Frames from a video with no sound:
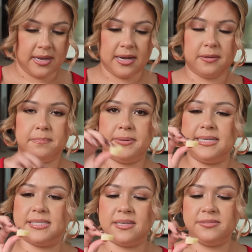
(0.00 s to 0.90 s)
our
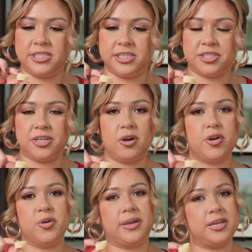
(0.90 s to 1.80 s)
piece of ginger, or
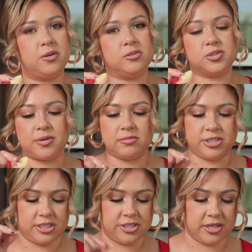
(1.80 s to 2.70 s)
you can use ground
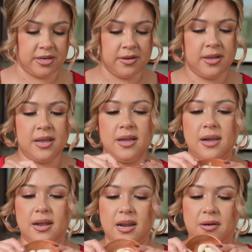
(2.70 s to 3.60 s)
ginger,
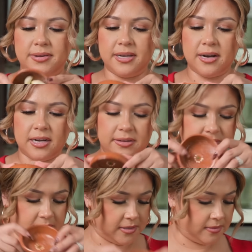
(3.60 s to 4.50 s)
along with the garlic
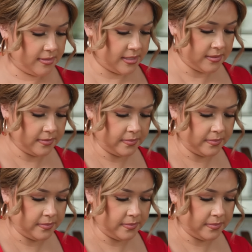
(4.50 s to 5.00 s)
cloves,